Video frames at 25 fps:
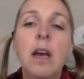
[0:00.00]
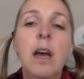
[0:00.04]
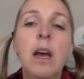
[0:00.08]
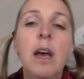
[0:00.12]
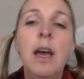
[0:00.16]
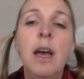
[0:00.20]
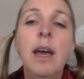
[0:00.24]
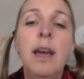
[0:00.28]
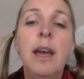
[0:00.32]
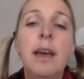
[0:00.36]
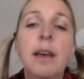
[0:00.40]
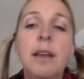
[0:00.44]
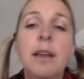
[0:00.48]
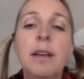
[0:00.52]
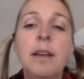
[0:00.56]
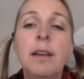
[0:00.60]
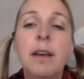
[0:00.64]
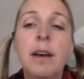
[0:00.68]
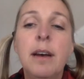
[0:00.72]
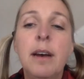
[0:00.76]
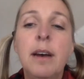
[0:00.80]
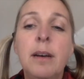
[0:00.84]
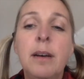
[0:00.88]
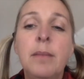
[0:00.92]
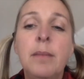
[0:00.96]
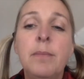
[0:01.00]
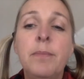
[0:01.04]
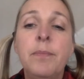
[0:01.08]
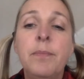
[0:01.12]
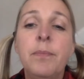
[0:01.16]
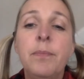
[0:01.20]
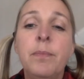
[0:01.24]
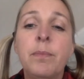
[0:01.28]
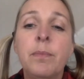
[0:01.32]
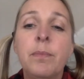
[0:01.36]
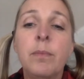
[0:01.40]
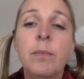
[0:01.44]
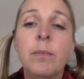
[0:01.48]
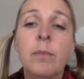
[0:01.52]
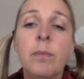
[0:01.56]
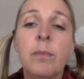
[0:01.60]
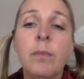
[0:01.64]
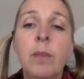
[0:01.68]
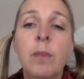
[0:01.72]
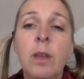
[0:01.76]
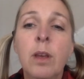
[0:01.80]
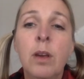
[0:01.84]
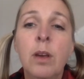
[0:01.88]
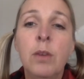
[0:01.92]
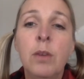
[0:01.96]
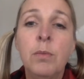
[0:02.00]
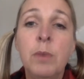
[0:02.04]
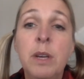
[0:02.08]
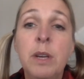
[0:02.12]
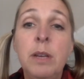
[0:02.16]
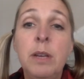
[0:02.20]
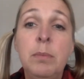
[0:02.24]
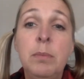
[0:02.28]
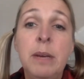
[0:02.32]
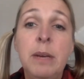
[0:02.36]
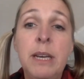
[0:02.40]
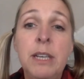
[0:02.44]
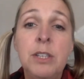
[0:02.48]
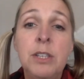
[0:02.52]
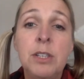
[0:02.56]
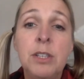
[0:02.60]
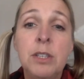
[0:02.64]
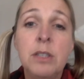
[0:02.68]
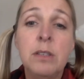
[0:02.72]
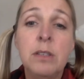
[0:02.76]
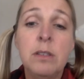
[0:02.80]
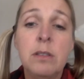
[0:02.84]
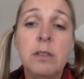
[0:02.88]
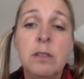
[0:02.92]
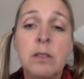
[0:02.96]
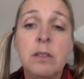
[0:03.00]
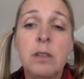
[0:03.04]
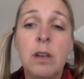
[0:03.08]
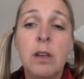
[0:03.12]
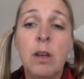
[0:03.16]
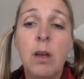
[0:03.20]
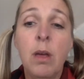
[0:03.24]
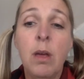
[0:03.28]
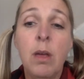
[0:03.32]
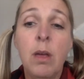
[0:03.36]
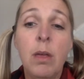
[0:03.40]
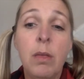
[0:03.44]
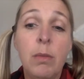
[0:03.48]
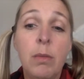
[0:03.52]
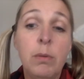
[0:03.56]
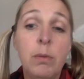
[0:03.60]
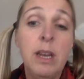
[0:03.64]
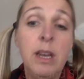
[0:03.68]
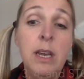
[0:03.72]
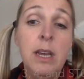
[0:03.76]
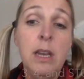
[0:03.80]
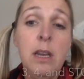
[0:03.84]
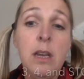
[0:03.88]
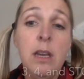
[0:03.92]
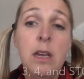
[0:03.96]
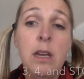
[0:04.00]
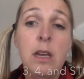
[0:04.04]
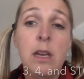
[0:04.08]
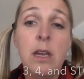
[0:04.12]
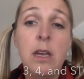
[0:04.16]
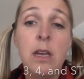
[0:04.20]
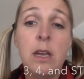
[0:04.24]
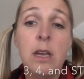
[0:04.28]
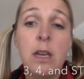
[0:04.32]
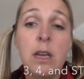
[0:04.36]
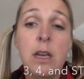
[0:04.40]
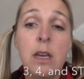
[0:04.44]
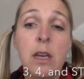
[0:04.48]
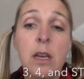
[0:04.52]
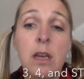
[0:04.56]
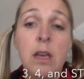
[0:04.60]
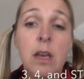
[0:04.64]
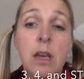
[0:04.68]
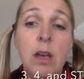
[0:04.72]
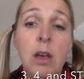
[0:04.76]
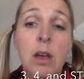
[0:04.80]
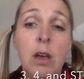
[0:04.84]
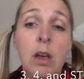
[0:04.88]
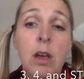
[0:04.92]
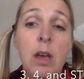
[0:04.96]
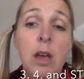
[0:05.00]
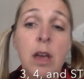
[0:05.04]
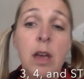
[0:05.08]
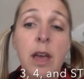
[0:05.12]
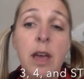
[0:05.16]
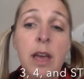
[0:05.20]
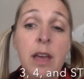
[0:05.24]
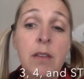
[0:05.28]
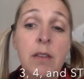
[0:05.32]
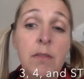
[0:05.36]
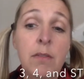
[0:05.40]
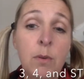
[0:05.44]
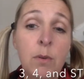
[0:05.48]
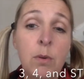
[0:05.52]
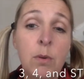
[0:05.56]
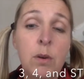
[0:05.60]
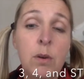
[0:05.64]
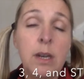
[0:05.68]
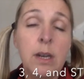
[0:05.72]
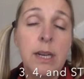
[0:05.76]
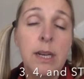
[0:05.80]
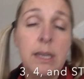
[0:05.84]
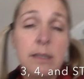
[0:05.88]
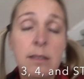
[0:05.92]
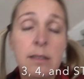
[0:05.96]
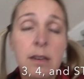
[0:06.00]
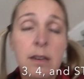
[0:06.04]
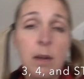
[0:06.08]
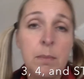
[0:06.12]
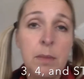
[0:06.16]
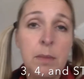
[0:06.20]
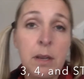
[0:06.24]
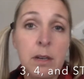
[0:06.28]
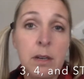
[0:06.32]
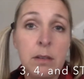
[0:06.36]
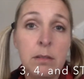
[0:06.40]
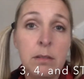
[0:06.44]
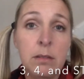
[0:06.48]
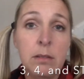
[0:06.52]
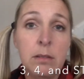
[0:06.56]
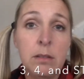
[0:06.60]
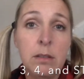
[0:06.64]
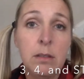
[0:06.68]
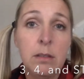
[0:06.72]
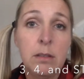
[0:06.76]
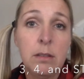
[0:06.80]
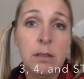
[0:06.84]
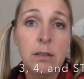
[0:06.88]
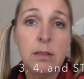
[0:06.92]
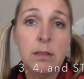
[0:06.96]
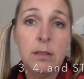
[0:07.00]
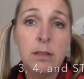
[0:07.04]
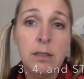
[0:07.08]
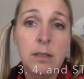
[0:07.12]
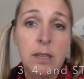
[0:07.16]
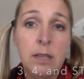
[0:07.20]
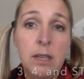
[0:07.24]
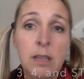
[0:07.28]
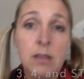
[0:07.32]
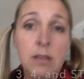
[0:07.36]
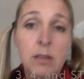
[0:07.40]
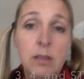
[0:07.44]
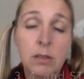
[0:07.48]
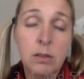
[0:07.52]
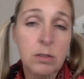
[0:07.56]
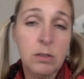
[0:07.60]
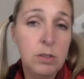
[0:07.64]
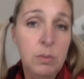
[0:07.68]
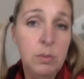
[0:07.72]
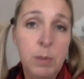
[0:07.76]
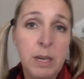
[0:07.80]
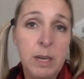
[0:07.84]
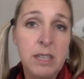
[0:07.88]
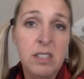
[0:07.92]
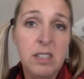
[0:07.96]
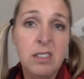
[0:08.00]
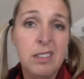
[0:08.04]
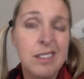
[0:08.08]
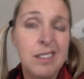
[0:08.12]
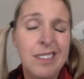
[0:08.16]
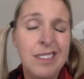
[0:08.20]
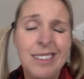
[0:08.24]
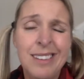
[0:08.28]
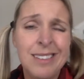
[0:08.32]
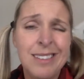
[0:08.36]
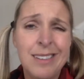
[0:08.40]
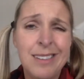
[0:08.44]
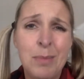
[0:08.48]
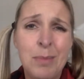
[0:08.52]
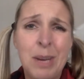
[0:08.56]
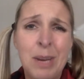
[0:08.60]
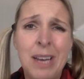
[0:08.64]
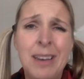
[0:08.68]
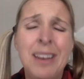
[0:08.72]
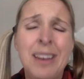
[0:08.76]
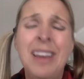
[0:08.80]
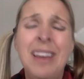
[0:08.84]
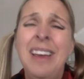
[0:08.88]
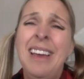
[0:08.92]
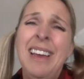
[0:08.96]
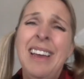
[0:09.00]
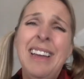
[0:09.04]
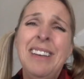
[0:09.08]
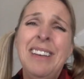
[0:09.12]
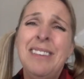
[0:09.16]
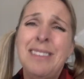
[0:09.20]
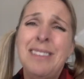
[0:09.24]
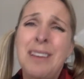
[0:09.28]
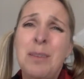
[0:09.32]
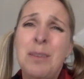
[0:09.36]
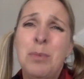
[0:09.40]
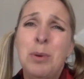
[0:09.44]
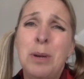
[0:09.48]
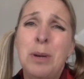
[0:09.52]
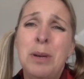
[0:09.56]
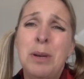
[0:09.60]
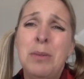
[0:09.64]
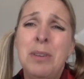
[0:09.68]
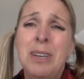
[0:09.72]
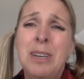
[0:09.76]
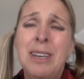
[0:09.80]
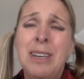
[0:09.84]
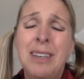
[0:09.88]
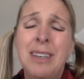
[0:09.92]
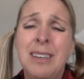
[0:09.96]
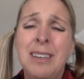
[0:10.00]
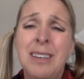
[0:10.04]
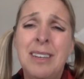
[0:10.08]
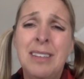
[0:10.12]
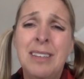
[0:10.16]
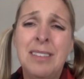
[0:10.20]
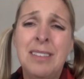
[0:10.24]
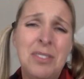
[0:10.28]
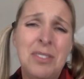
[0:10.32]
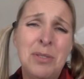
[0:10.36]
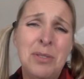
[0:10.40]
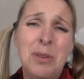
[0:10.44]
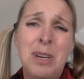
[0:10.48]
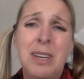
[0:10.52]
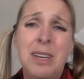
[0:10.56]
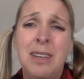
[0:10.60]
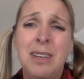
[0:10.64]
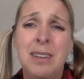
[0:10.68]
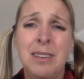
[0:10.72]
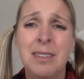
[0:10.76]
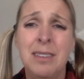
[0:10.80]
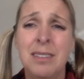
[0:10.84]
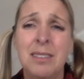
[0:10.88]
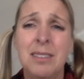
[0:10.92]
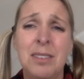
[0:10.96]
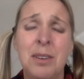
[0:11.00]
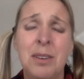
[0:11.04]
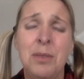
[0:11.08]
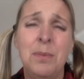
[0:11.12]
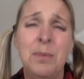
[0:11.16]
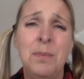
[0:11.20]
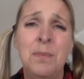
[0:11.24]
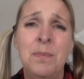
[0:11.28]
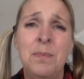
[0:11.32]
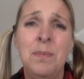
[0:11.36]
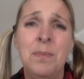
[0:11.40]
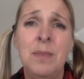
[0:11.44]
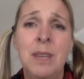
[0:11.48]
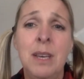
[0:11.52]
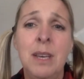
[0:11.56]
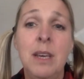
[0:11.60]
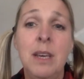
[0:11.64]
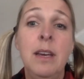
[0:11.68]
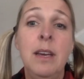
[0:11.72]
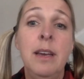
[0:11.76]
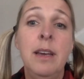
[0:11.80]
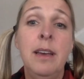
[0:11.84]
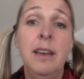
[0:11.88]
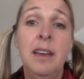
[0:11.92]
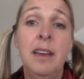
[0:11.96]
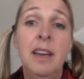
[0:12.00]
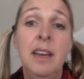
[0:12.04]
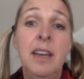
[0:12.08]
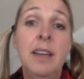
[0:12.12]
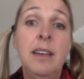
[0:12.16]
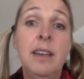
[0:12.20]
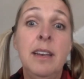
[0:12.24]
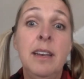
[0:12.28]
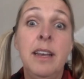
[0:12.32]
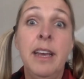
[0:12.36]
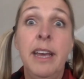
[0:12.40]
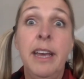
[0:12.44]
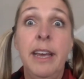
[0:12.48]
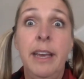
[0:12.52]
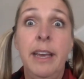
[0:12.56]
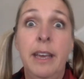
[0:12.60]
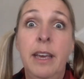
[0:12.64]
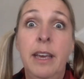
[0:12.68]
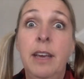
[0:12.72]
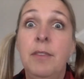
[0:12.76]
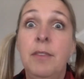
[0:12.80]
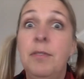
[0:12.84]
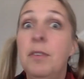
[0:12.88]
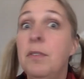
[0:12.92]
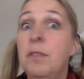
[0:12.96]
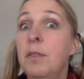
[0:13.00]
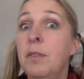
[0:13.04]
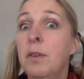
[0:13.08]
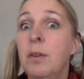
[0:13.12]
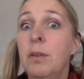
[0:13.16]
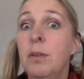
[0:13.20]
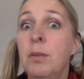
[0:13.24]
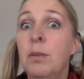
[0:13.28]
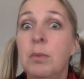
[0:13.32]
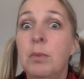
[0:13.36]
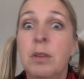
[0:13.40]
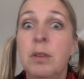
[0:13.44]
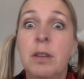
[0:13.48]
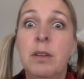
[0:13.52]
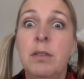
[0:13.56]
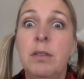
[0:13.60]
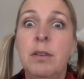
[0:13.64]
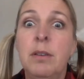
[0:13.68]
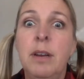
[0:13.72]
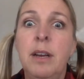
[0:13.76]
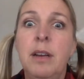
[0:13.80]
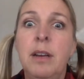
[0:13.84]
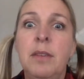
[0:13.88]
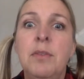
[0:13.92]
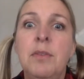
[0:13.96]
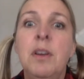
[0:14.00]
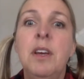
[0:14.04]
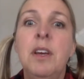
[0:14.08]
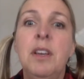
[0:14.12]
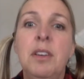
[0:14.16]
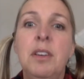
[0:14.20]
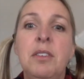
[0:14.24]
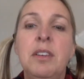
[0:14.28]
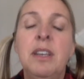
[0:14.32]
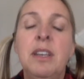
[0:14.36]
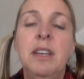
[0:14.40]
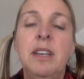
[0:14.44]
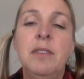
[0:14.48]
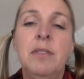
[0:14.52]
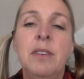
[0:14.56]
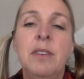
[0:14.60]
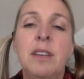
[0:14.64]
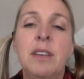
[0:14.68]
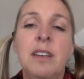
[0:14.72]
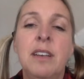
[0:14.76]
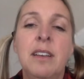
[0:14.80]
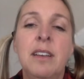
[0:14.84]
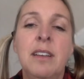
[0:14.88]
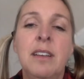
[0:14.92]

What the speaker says: and read pages 3 and 4 and stop there. See, 2 pages, that's not bad. And it's not boring reading, it's a story. So, and if you feel really creative, you can even,